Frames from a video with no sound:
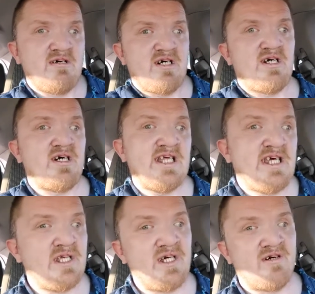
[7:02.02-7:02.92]

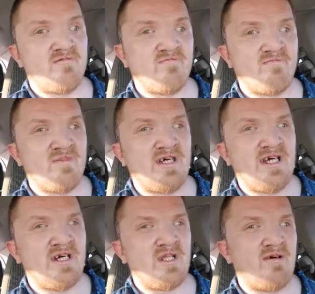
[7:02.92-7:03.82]
sending out
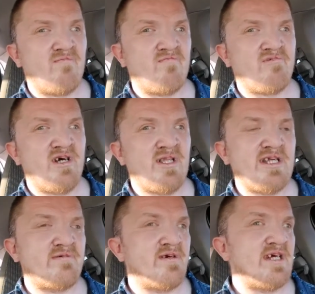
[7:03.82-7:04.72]
kind of like brownish
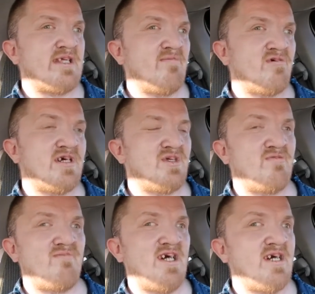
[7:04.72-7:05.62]
gray smoke out the
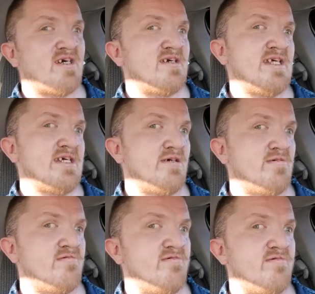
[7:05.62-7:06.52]
back.
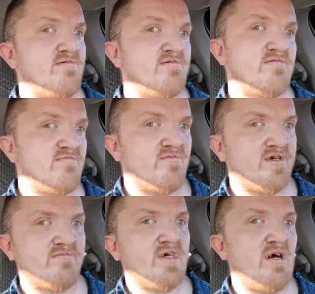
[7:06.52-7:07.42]
So,
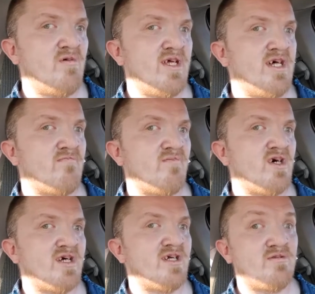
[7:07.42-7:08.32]
but I went ahead and
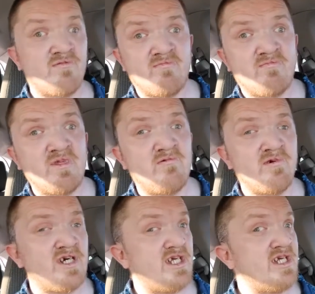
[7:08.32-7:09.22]
bought it, and don't
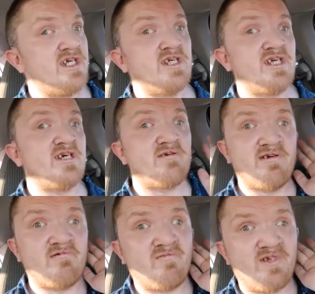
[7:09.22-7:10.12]
worry, I did get
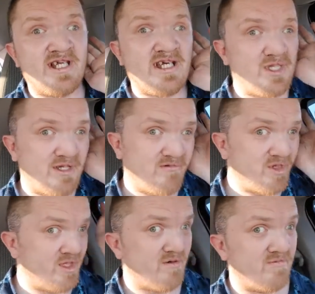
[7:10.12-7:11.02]
injectors replaced, I think
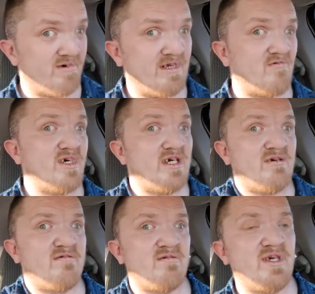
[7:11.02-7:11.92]
within the first week
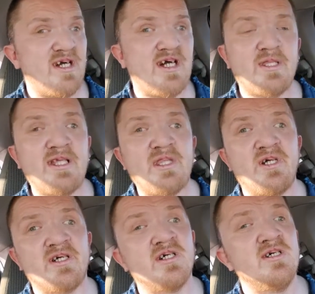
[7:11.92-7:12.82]
that I had this
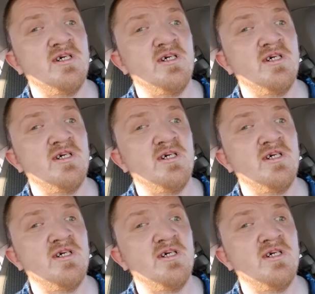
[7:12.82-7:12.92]
thing.